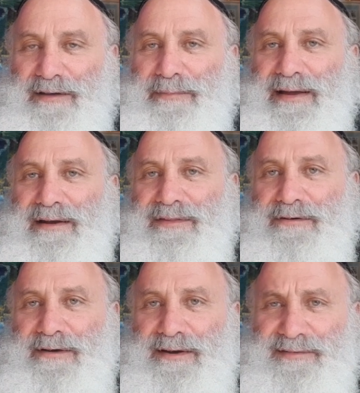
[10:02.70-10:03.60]
command of the
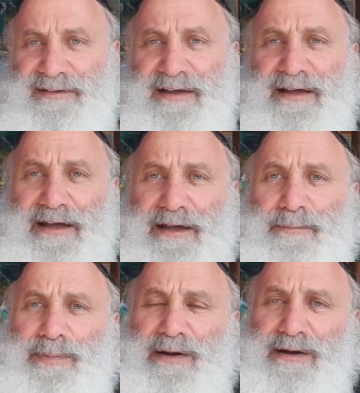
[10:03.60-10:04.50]
greatest
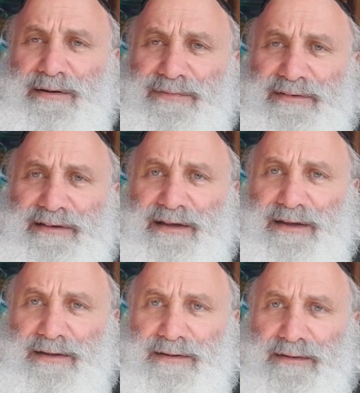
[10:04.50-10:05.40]
empire of the
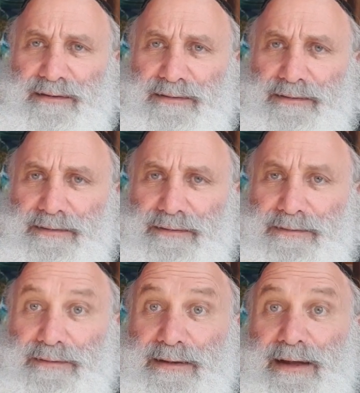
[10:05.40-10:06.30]
day.
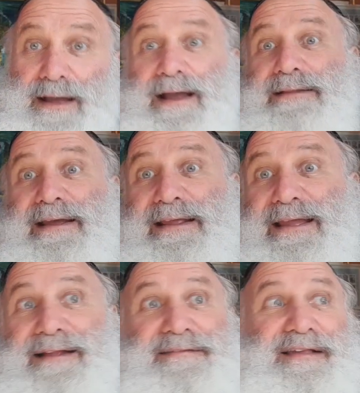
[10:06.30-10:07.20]
And then he
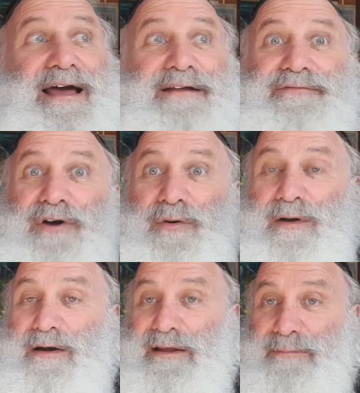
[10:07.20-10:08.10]
gets out of
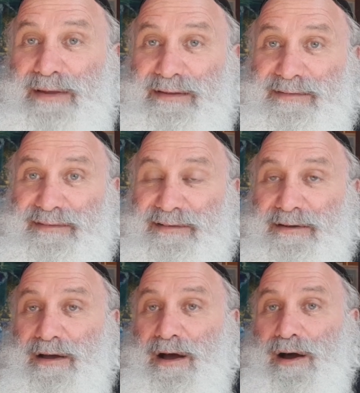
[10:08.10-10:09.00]
nowhere, he meets
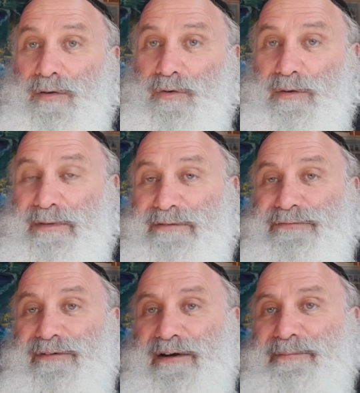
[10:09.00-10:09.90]
a woman
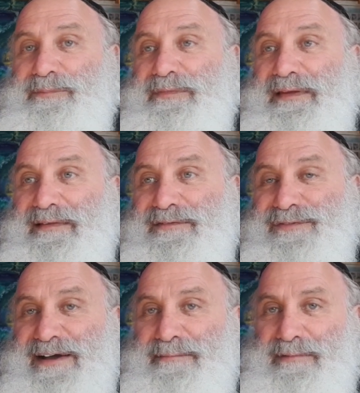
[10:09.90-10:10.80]
from his
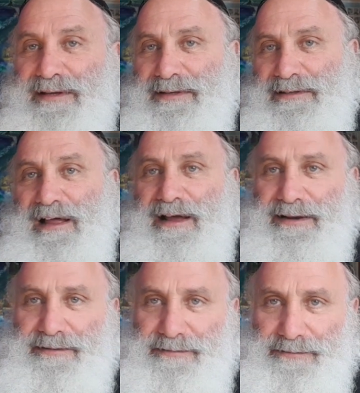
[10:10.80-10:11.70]
family line.